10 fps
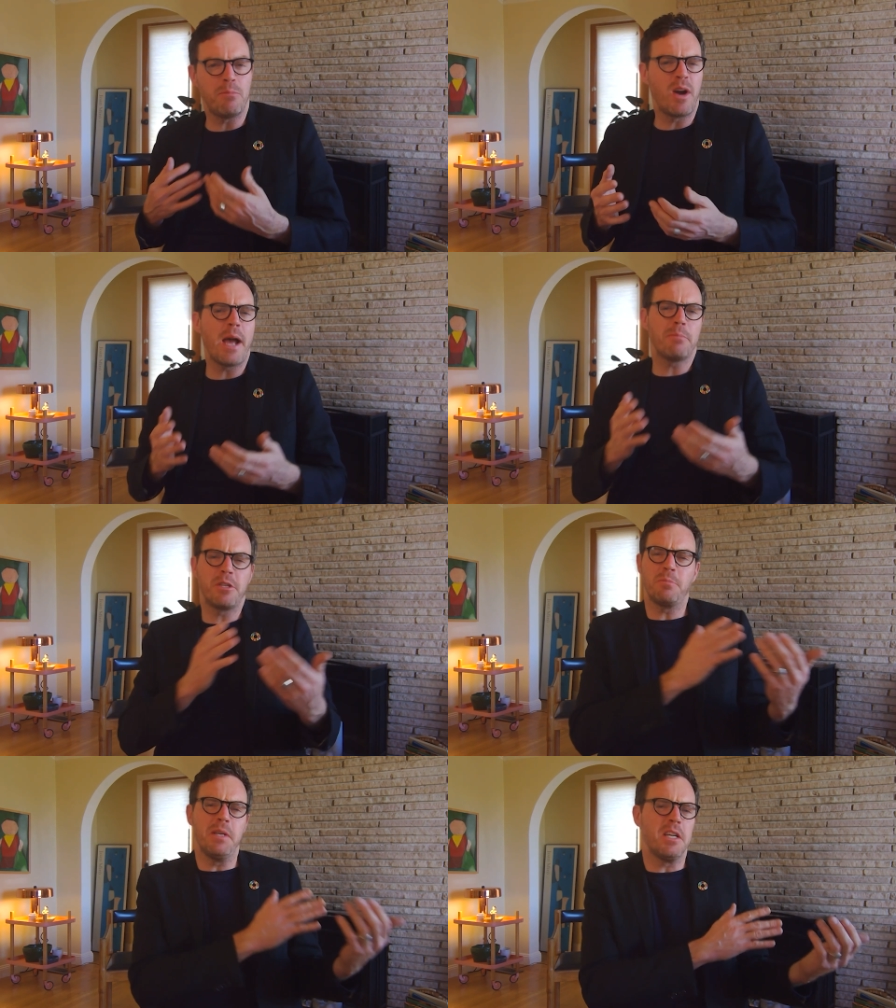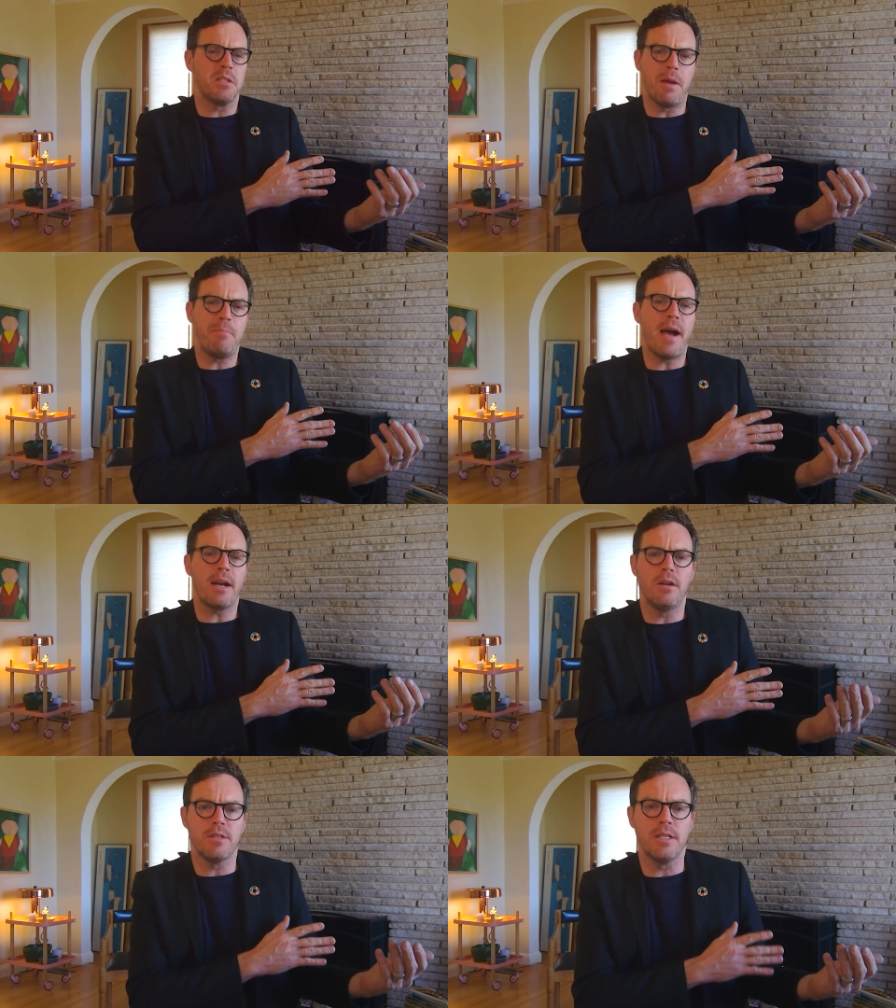Perhaps it's because my
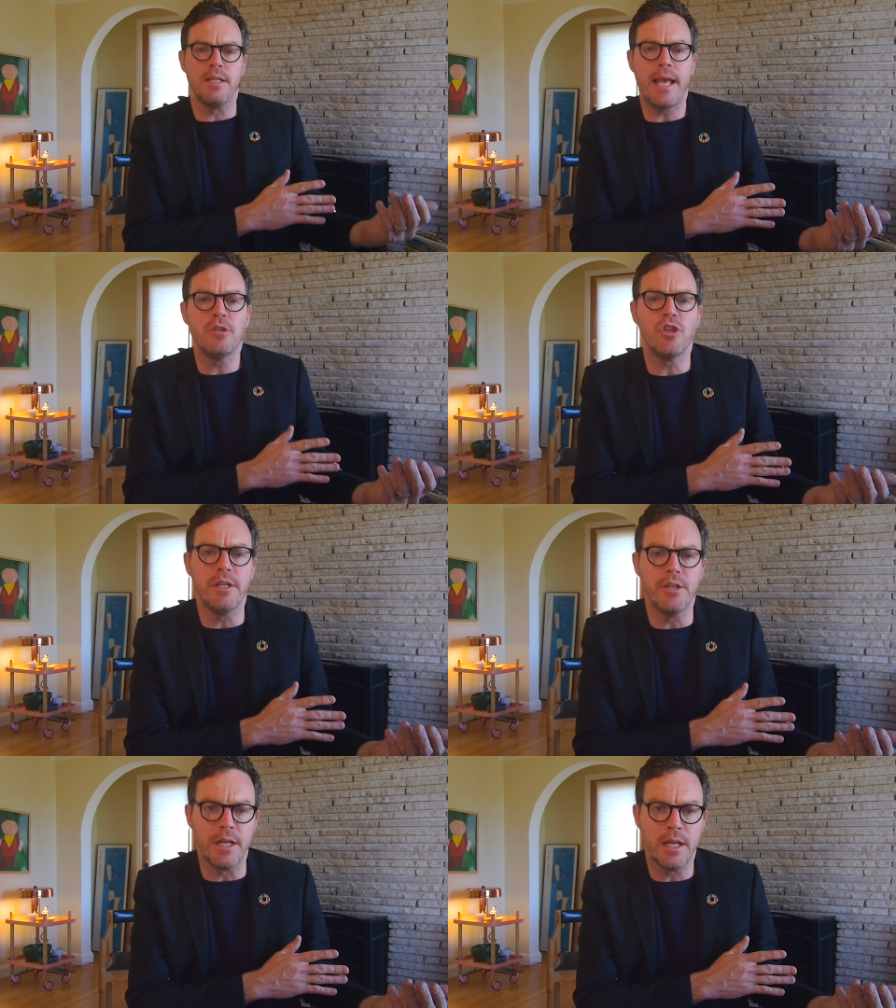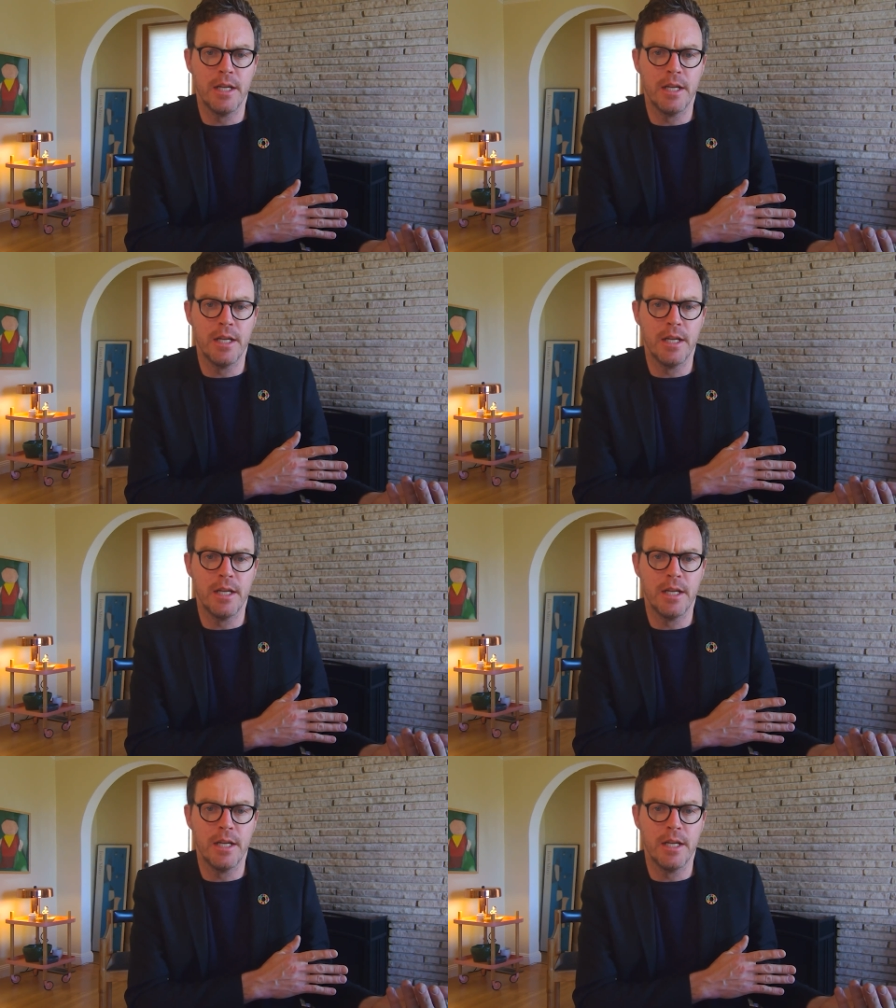background's in engineering.